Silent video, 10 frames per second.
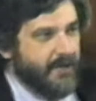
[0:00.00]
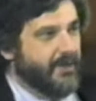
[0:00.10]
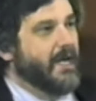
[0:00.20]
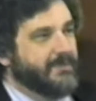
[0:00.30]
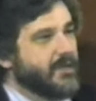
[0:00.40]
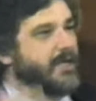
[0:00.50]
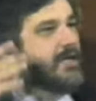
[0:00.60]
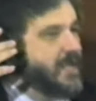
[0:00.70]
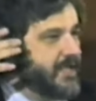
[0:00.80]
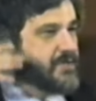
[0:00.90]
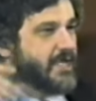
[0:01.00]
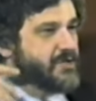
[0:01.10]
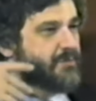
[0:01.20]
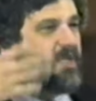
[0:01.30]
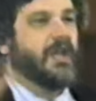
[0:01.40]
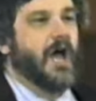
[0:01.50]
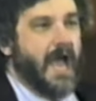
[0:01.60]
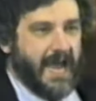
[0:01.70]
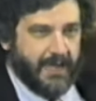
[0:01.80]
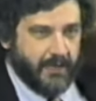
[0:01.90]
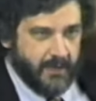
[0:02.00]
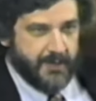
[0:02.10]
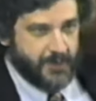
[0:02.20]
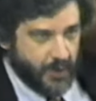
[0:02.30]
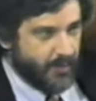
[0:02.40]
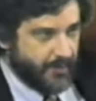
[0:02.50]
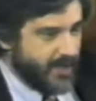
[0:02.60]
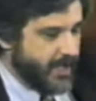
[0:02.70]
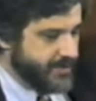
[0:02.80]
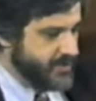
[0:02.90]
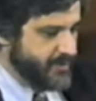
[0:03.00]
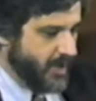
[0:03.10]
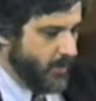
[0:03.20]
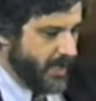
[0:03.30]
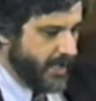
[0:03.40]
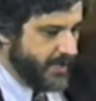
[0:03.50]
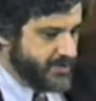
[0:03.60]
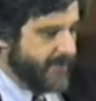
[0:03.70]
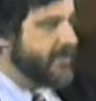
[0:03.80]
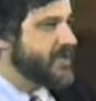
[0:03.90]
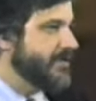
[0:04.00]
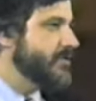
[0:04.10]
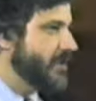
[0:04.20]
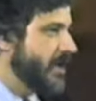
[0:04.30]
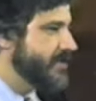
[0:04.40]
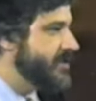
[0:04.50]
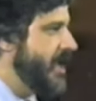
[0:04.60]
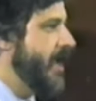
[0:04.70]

that I think is as benign to human beings as marijuana is. Now, these other drugs,